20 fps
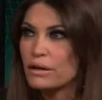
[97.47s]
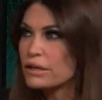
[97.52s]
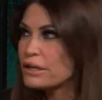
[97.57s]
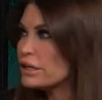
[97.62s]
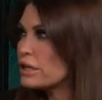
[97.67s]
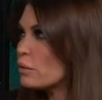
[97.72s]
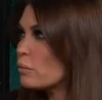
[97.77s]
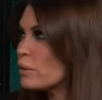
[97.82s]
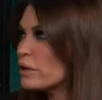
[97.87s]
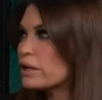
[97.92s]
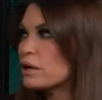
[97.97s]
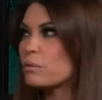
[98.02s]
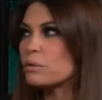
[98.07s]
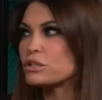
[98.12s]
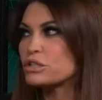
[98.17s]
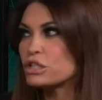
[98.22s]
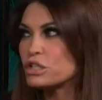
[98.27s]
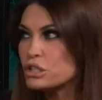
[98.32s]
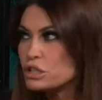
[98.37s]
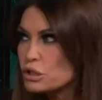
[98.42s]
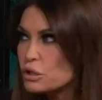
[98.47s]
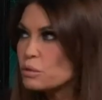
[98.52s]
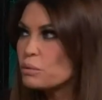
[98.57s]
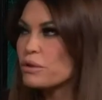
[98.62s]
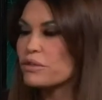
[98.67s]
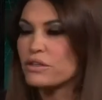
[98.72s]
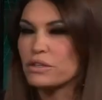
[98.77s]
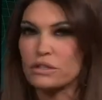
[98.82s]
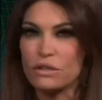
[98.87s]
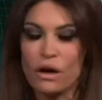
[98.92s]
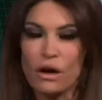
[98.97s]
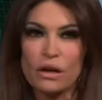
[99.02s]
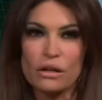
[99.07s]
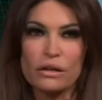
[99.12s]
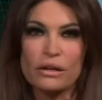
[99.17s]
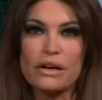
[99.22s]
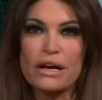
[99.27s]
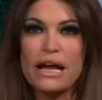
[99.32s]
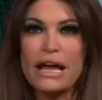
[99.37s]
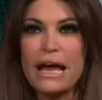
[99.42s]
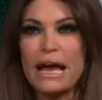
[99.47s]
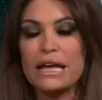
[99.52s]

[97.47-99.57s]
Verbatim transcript: You know, we know what to do with the dollar.